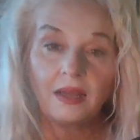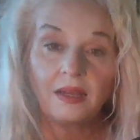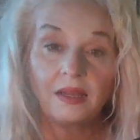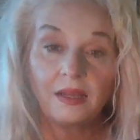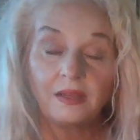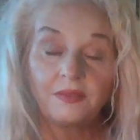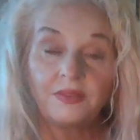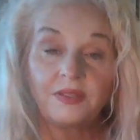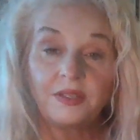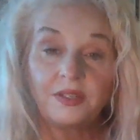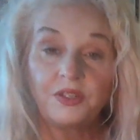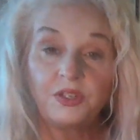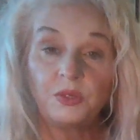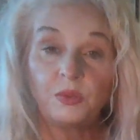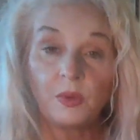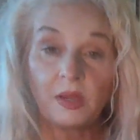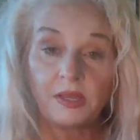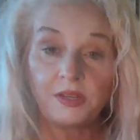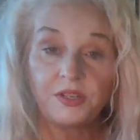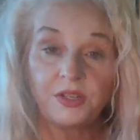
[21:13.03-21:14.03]

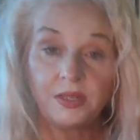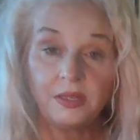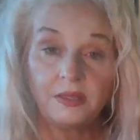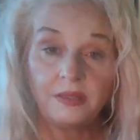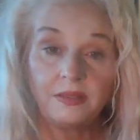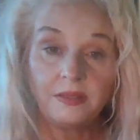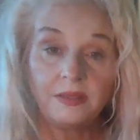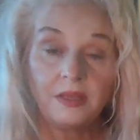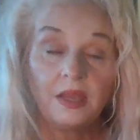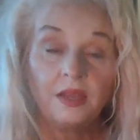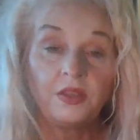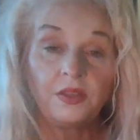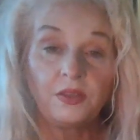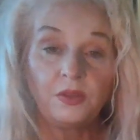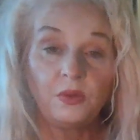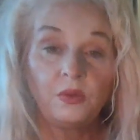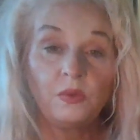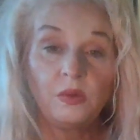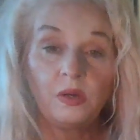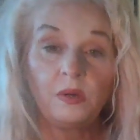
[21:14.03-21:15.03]
situations
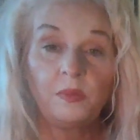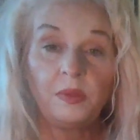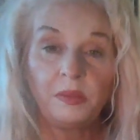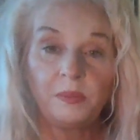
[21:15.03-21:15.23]
you will be